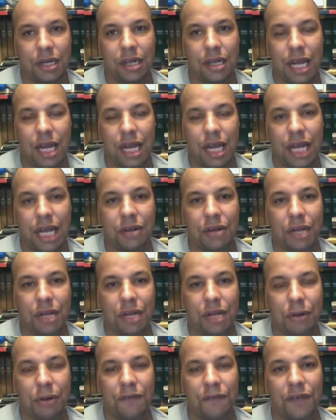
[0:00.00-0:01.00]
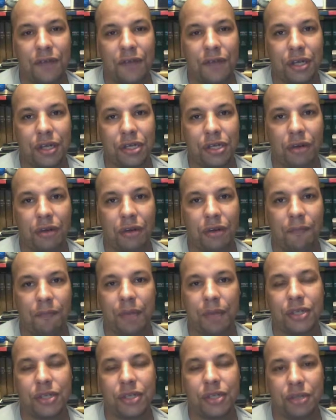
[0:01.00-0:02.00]
Like they got their own version of
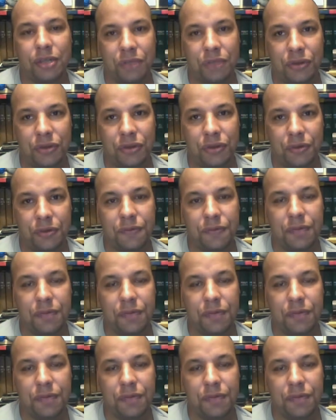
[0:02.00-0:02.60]
Bust a Move.